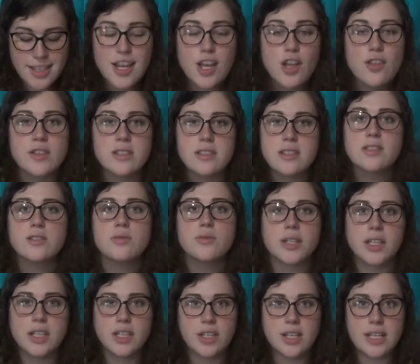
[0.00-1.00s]
This is a
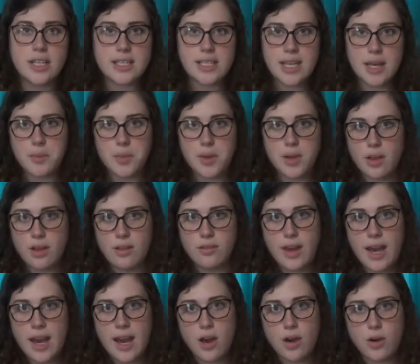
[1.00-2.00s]
really good example of
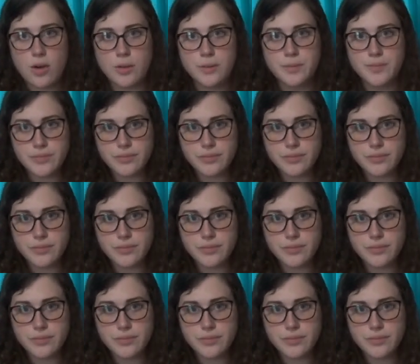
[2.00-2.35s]
how